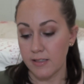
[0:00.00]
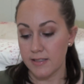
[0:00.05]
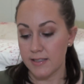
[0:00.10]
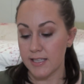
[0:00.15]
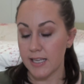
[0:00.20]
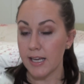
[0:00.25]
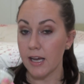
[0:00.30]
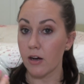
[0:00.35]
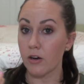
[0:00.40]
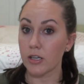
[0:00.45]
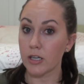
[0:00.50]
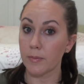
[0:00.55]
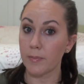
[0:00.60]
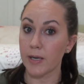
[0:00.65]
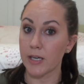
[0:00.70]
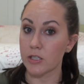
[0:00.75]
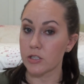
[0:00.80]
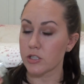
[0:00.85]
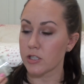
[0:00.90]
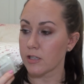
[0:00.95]
and see how it
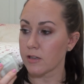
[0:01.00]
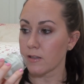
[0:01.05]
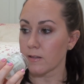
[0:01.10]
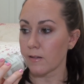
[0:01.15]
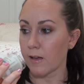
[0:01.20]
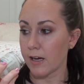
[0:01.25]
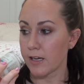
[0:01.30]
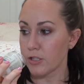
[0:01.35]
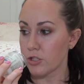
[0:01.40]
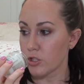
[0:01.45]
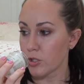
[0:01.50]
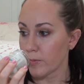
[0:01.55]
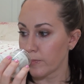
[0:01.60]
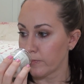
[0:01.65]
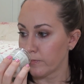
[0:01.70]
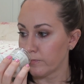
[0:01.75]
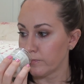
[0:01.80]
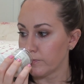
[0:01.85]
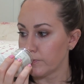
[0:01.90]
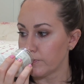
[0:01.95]
compares to the Lush.
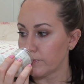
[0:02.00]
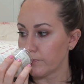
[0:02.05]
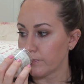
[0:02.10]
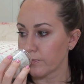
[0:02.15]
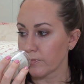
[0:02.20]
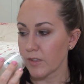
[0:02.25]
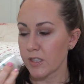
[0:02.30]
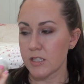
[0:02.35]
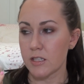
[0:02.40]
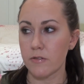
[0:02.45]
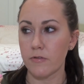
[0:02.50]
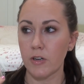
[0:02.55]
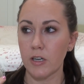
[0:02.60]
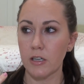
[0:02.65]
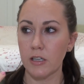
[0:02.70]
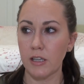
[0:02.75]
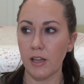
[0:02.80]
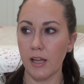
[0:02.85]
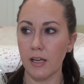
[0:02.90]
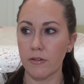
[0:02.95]
It's a
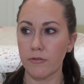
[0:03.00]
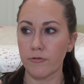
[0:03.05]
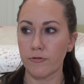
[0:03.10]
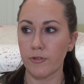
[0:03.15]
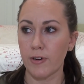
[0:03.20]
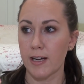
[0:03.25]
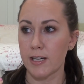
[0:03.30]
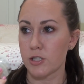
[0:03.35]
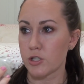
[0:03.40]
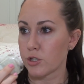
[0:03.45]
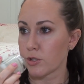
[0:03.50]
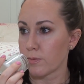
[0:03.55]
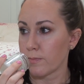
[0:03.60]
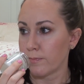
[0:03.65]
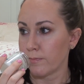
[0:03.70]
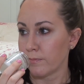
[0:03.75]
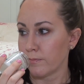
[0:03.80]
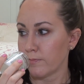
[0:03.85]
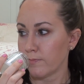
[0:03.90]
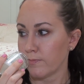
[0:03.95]
very like fresh,
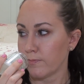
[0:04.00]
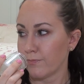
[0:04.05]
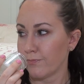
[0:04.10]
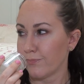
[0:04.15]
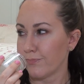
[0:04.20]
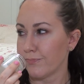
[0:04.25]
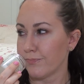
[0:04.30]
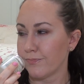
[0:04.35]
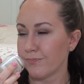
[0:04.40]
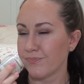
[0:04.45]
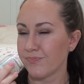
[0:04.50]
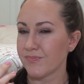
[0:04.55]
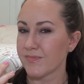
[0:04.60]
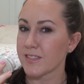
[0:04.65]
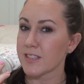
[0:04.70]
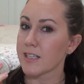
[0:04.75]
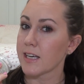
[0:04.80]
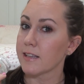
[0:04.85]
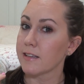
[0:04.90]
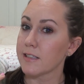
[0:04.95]

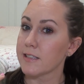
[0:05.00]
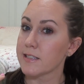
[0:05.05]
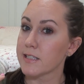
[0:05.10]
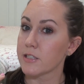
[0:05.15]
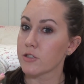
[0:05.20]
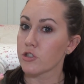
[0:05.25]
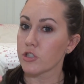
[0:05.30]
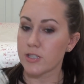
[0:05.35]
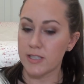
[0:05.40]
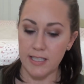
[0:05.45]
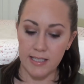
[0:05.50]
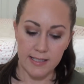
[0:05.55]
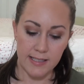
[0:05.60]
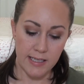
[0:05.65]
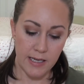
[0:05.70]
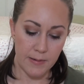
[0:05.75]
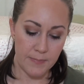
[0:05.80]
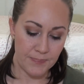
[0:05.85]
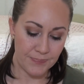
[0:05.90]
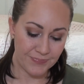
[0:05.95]
slightly citrusy
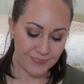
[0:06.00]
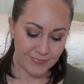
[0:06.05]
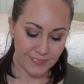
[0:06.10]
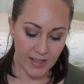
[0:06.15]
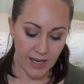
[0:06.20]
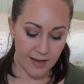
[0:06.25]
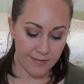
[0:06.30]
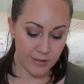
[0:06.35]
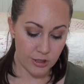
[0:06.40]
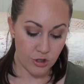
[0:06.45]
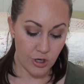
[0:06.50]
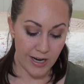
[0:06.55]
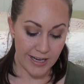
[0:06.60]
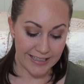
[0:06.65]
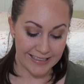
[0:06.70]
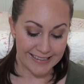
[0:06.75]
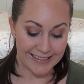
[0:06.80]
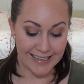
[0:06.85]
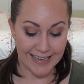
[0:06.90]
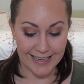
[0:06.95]
scent. I haven't tried
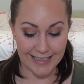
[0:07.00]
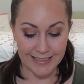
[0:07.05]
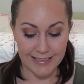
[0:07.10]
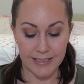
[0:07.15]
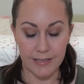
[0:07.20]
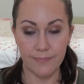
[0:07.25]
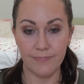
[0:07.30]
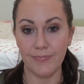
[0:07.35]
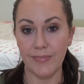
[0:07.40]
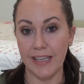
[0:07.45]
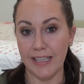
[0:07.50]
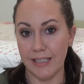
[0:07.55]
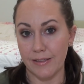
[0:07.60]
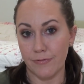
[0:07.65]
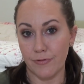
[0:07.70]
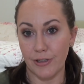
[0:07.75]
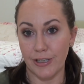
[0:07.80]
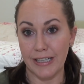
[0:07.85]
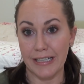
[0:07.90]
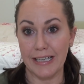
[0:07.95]
it yet. I keep
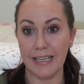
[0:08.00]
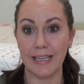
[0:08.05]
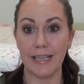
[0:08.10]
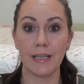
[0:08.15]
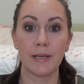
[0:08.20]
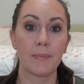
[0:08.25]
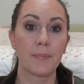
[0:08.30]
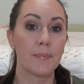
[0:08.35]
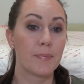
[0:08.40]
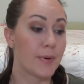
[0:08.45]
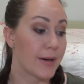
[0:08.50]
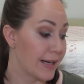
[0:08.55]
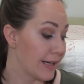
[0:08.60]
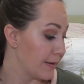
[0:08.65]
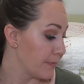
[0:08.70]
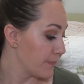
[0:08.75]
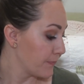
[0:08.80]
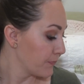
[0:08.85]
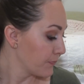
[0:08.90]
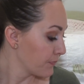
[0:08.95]
forgetting,
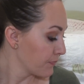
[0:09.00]
but